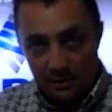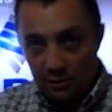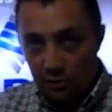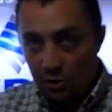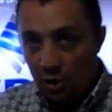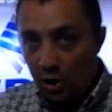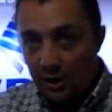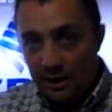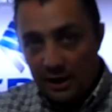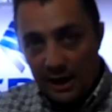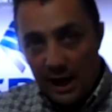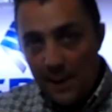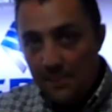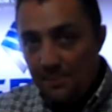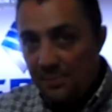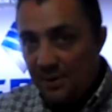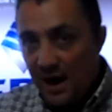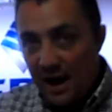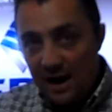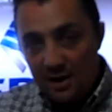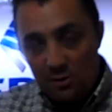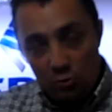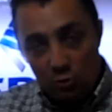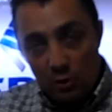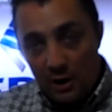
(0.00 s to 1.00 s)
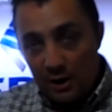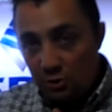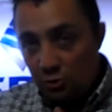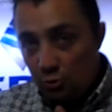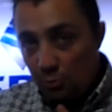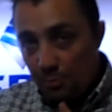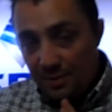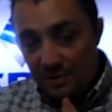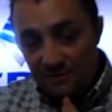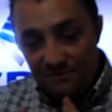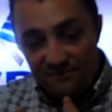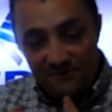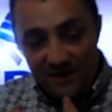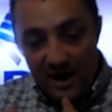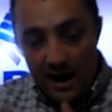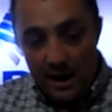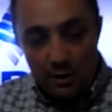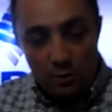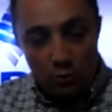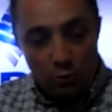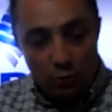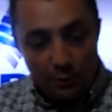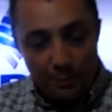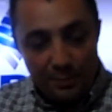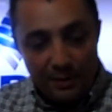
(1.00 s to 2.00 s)
Your KPI is going to be
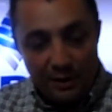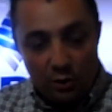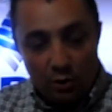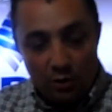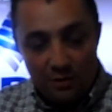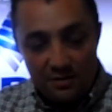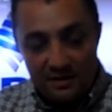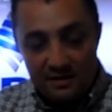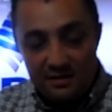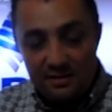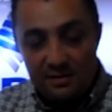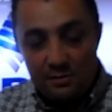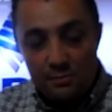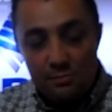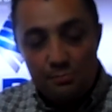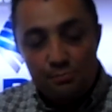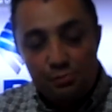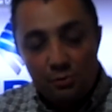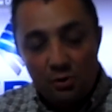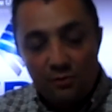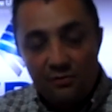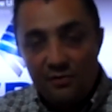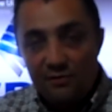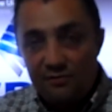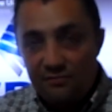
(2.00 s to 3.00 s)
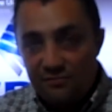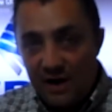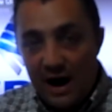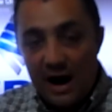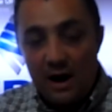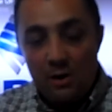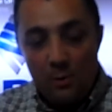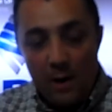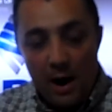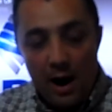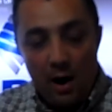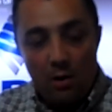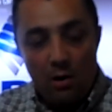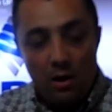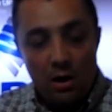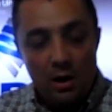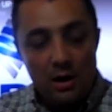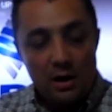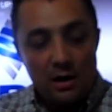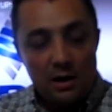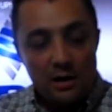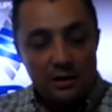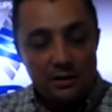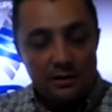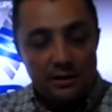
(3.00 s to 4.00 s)
very good because it's improving very well
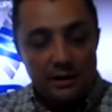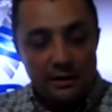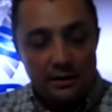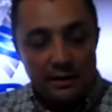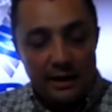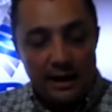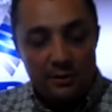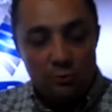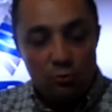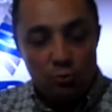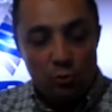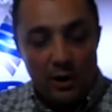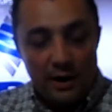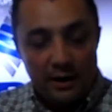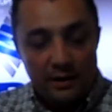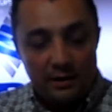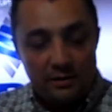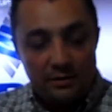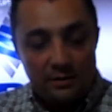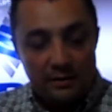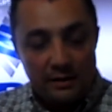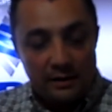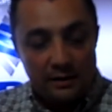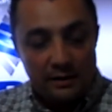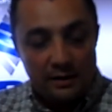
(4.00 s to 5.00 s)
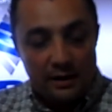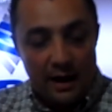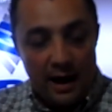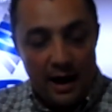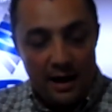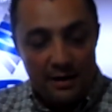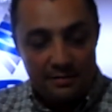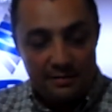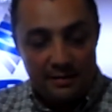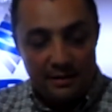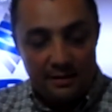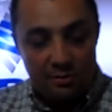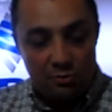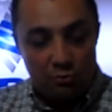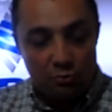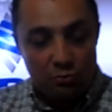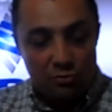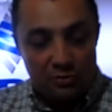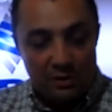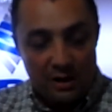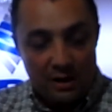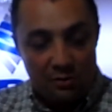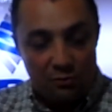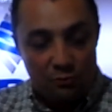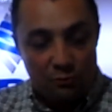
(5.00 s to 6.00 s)
the network access
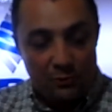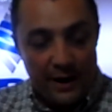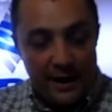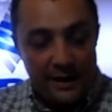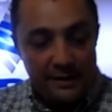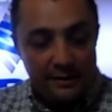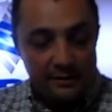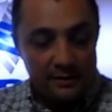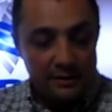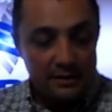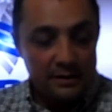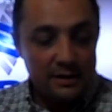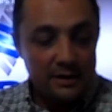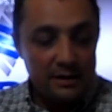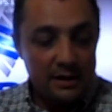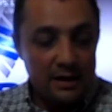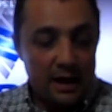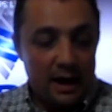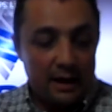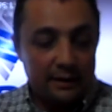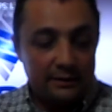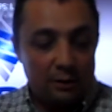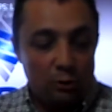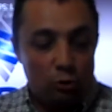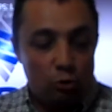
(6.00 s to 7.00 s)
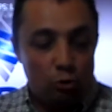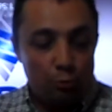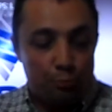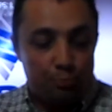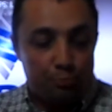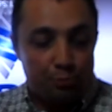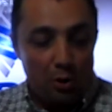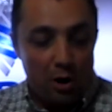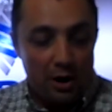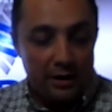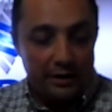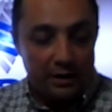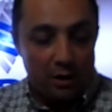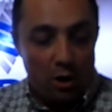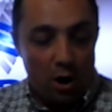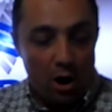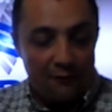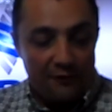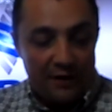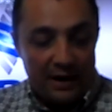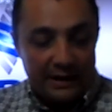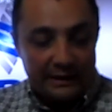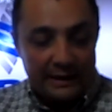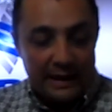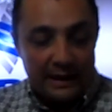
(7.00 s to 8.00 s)
success rate, and the support
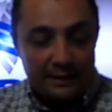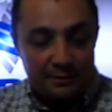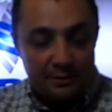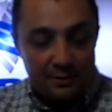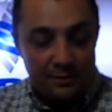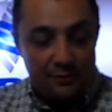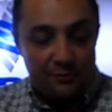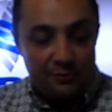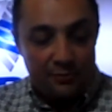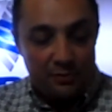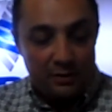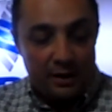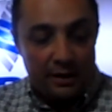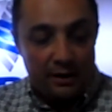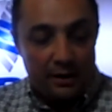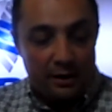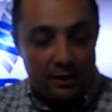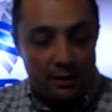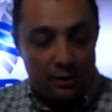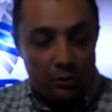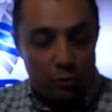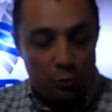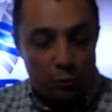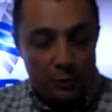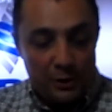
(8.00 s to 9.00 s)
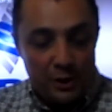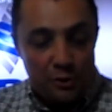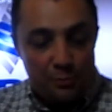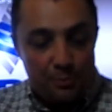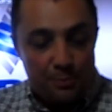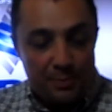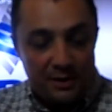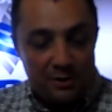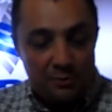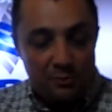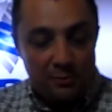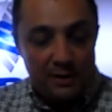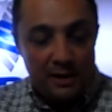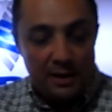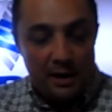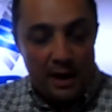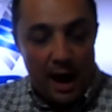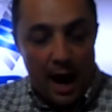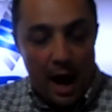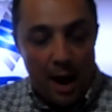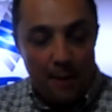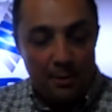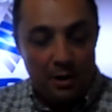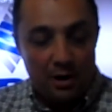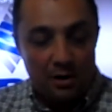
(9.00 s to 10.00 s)
of adaptive switch
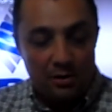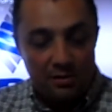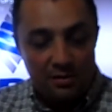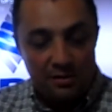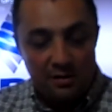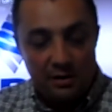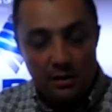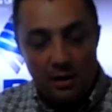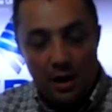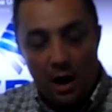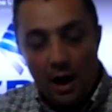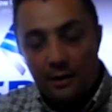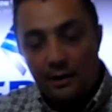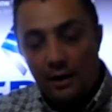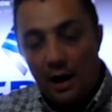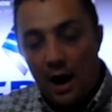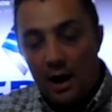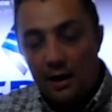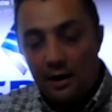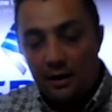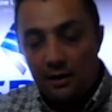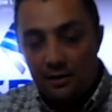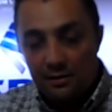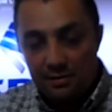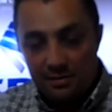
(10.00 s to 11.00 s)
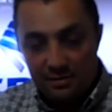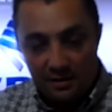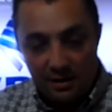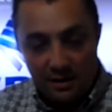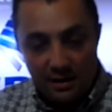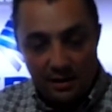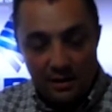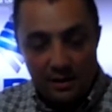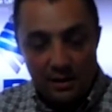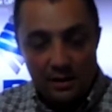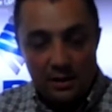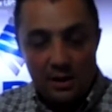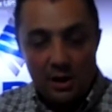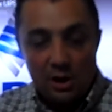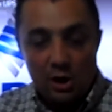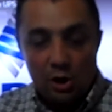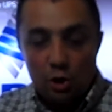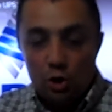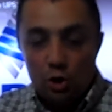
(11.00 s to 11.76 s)
between MRC and IRC.